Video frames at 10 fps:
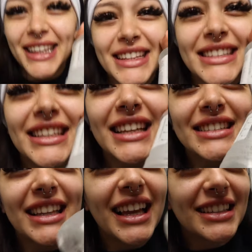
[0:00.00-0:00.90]
this
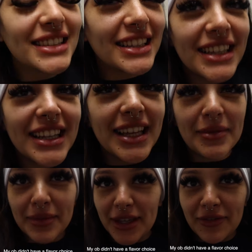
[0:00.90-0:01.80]
nasty ass, they didn't
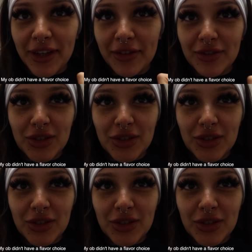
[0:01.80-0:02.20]
give me a favorite